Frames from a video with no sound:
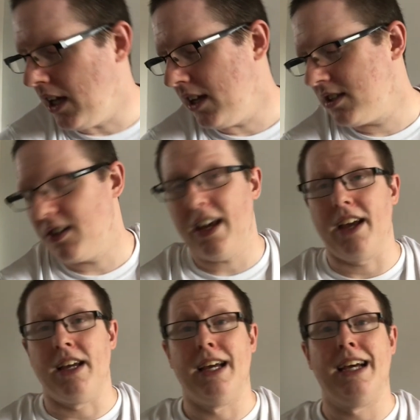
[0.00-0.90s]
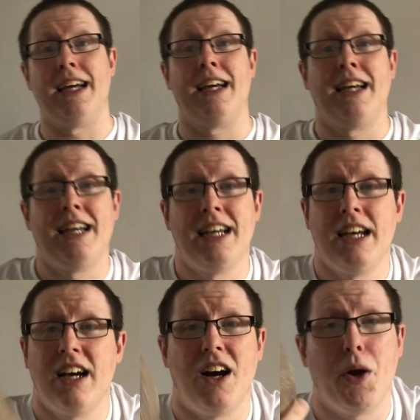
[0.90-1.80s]
So yeah,
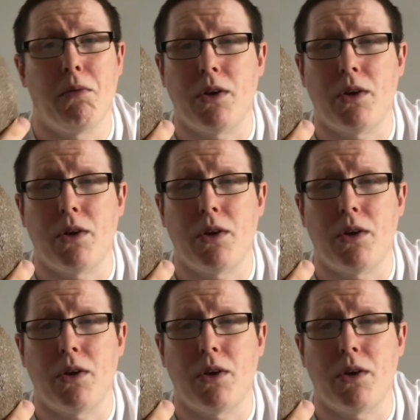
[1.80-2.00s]
I hope you